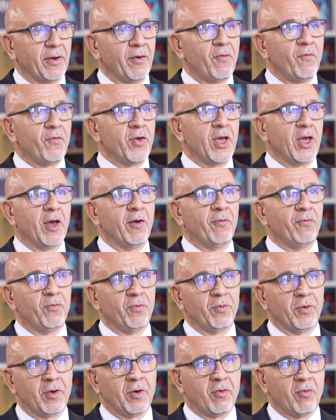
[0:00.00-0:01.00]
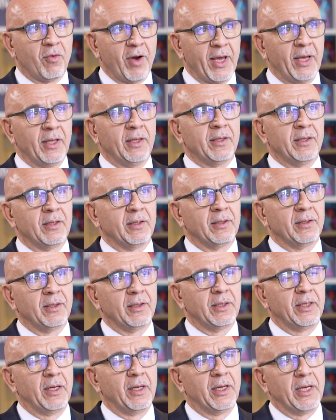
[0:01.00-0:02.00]
We have great,
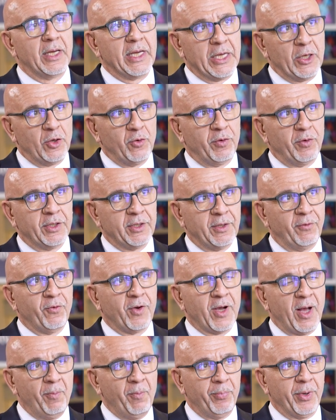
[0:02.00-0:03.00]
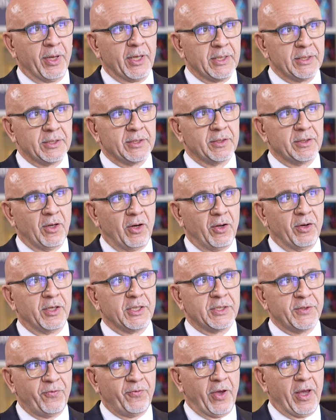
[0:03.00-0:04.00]
innovative companies on
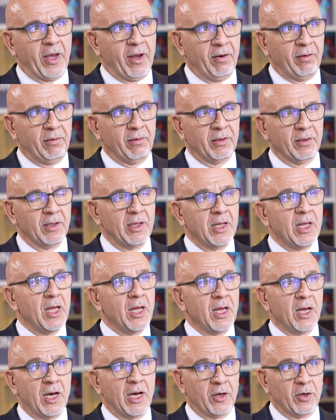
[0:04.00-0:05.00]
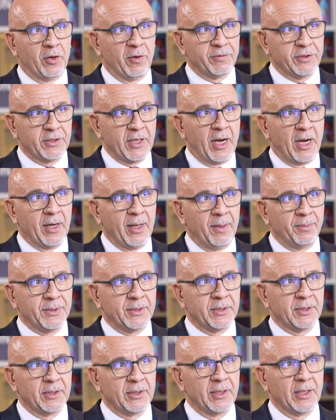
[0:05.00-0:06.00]
this fair, a lot of
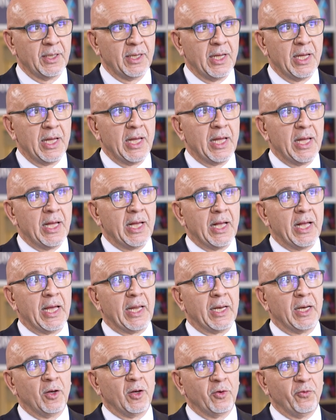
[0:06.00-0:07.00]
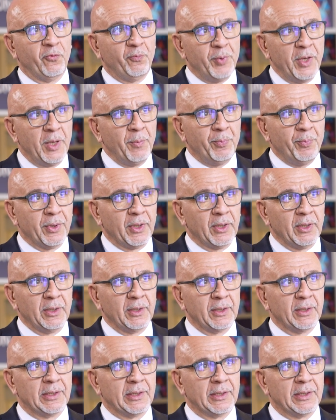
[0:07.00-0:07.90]
startups, and a lot of people